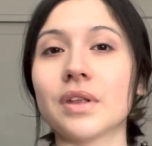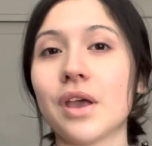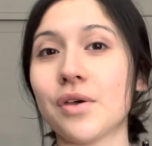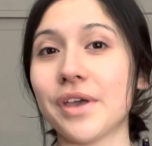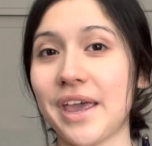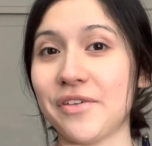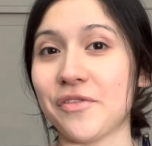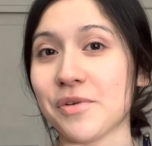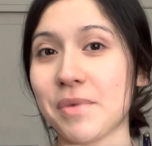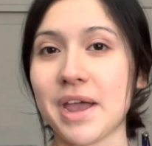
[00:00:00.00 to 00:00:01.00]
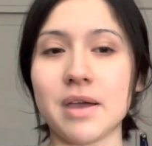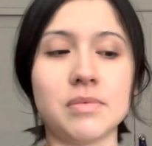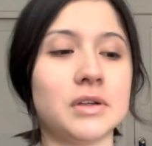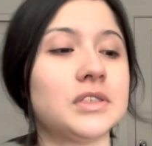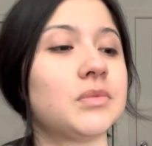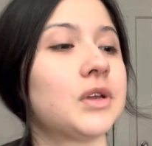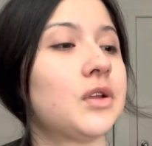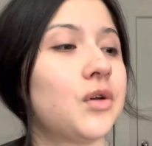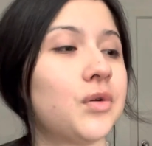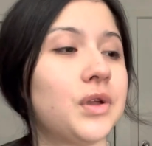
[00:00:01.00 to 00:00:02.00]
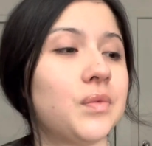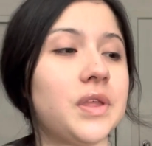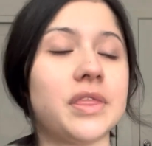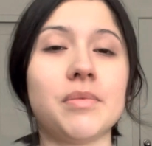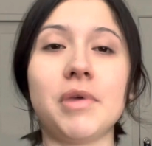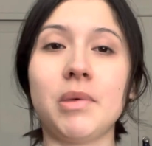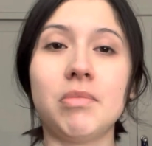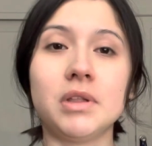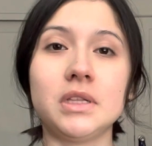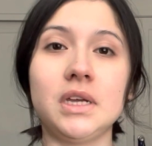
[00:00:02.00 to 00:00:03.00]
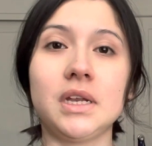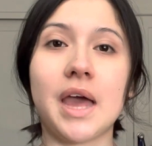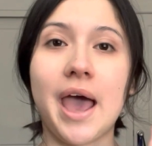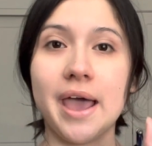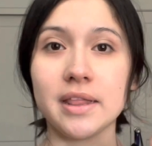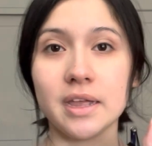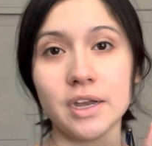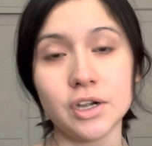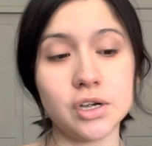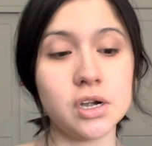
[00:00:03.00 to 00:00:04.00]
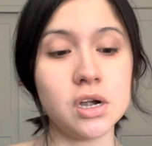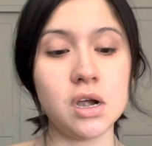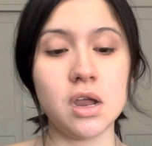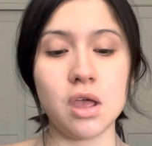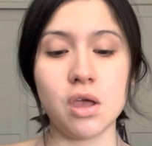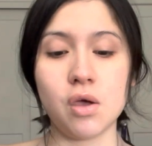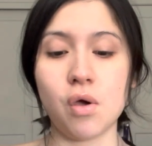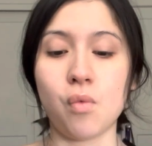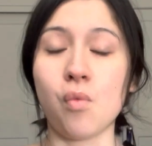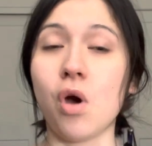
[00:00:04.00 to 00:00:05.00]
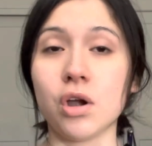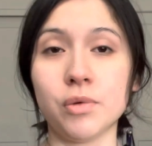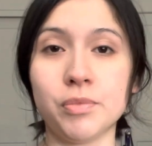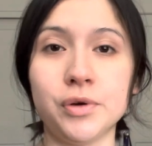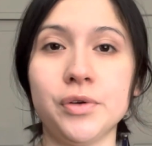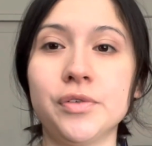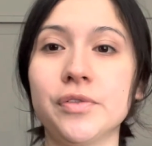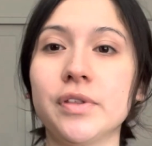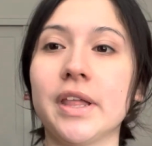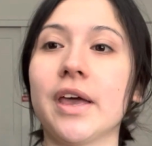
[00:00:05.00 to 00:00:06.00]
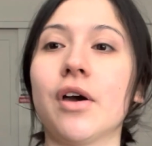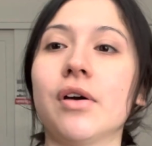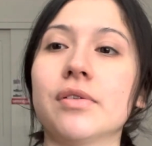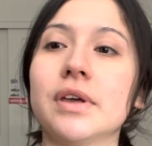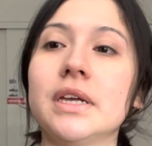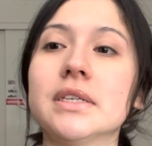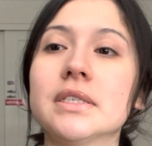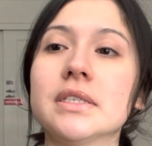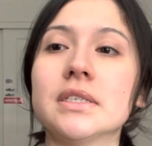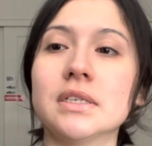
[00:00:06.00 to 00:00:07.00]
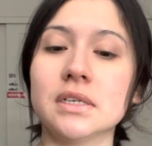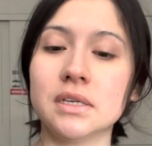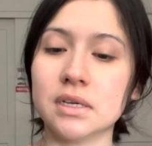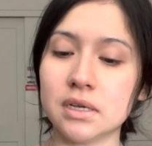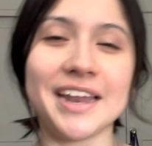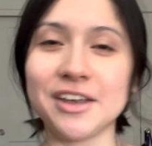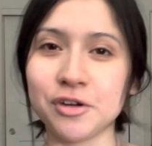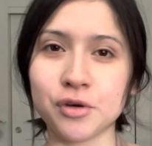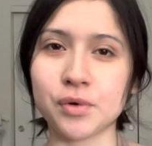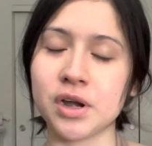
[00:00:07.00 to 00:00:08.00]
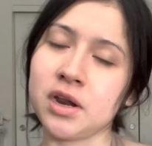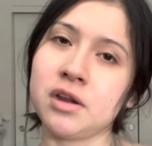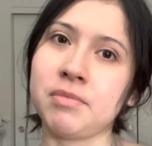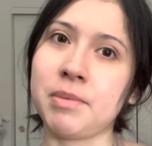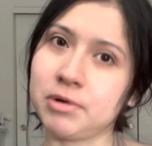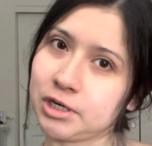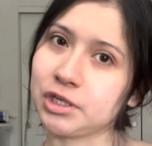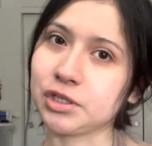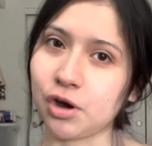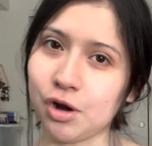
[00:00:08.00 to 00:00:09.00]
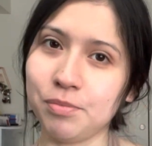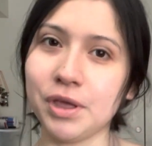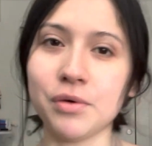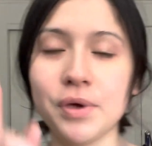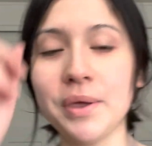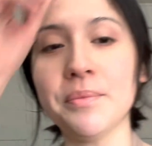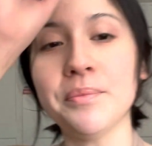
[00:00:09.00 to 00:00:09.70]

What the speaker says: Okay, for my eyebrows, I'm gonna go in with the Maybelline eyeliner, waterproof like always. And I don't know where none of my brushes are, by the way.